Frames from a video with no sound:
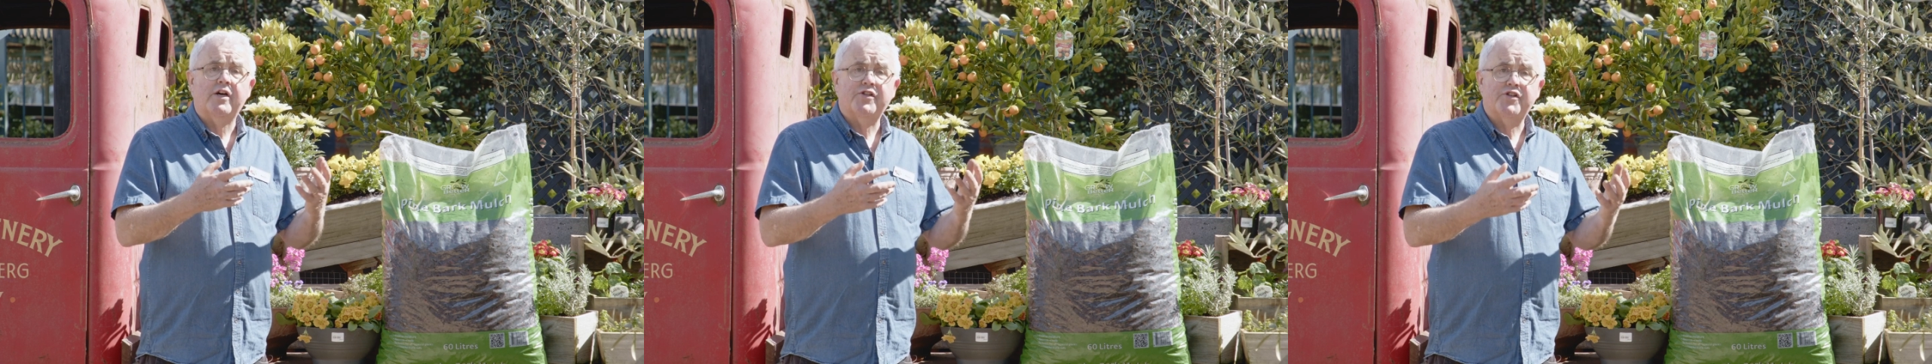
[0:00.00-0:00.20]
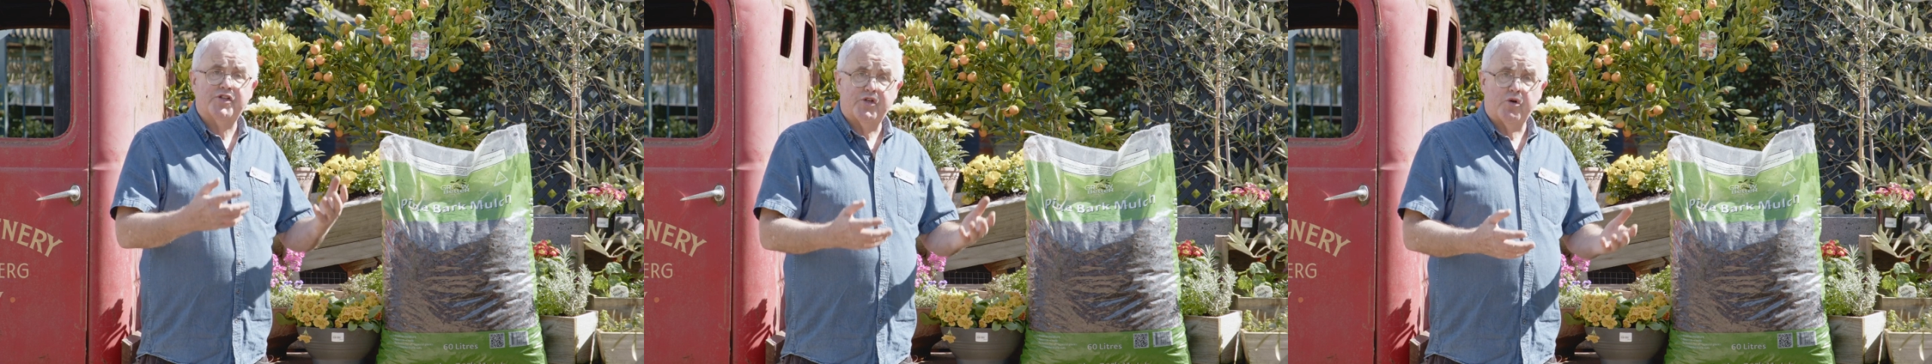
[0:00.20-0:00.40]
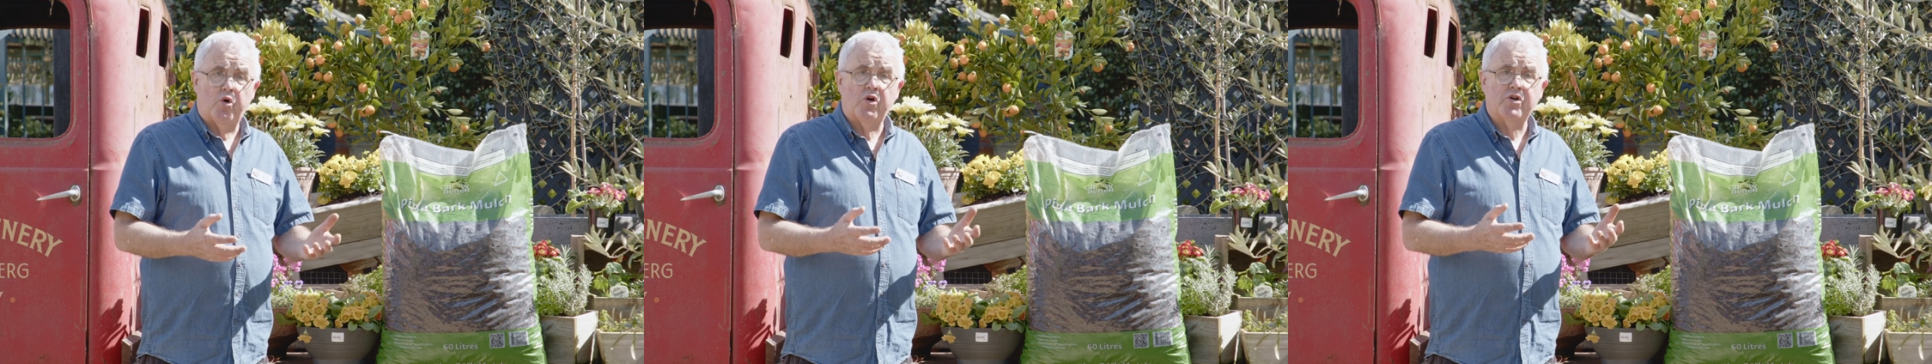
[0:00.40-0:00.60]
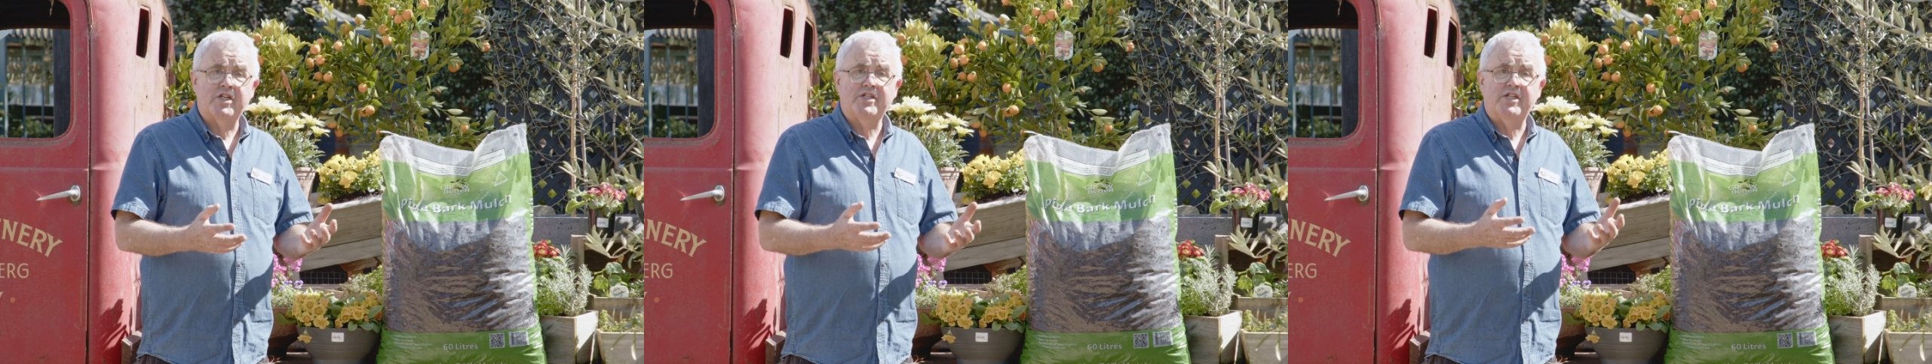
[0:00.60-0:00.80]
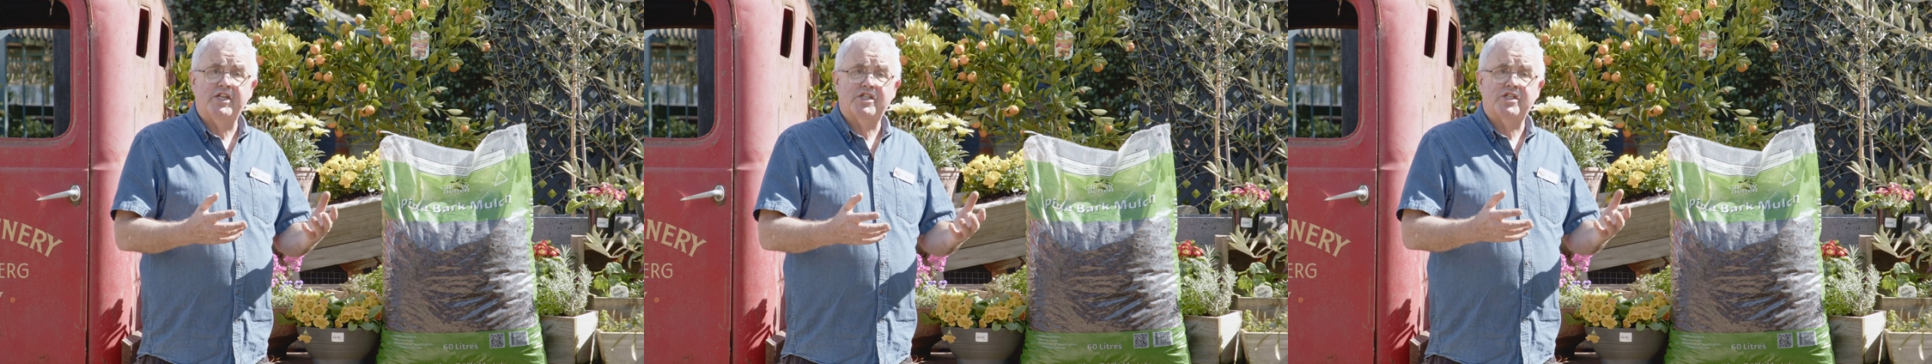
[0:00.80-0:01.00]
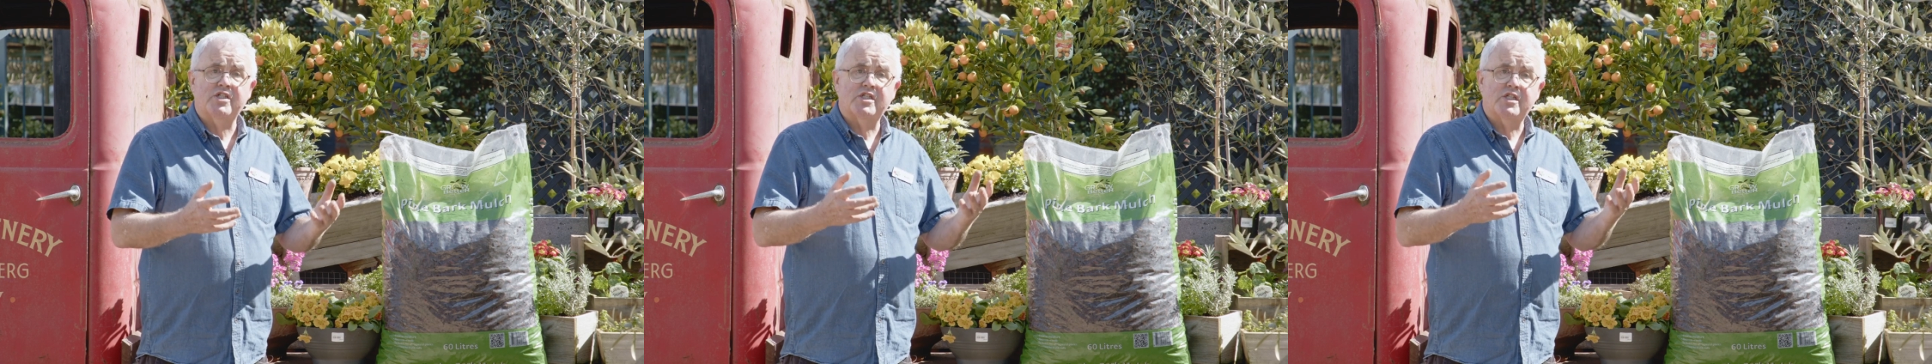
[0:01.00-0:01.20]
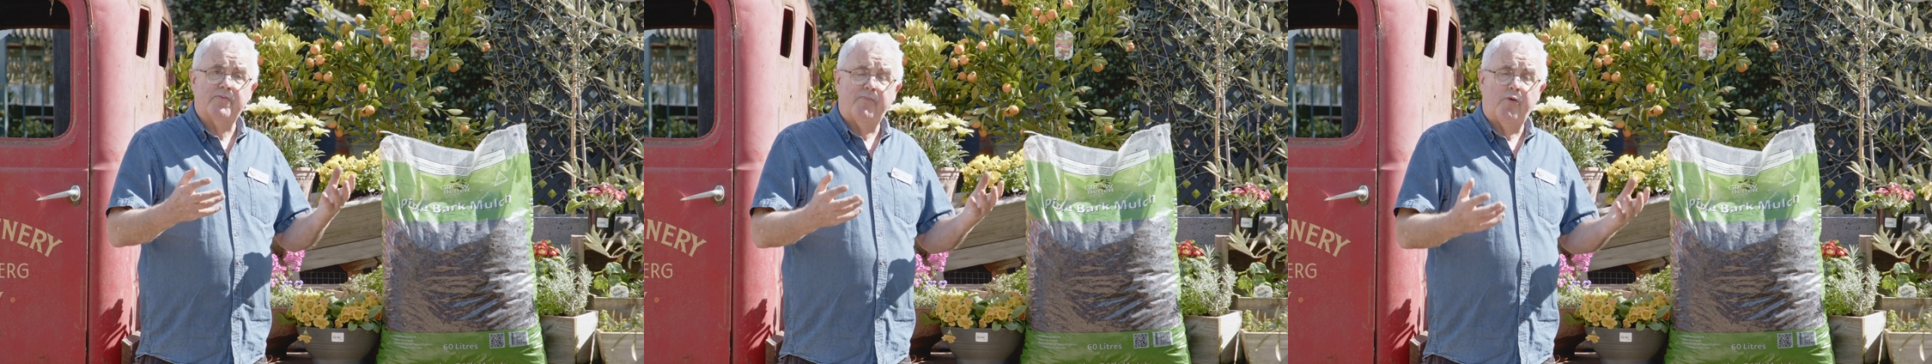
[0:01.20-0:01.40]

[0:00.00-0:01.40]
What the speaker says: the soil conditions